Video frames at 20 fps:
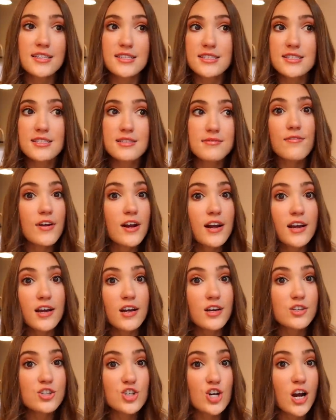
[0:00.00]
It's a very
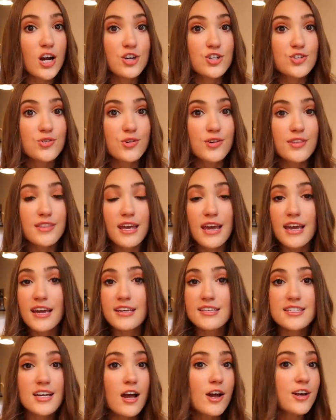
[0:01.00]
contractual thing.
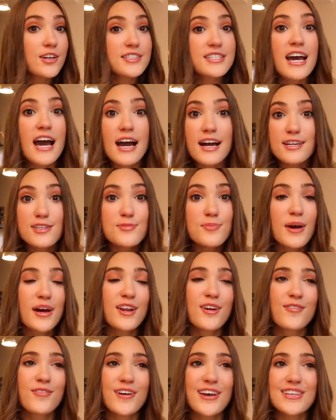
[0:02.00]
It's got good tax
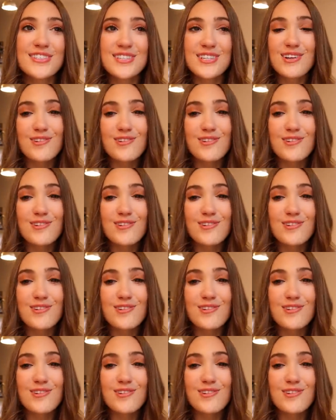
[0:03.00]
benefits.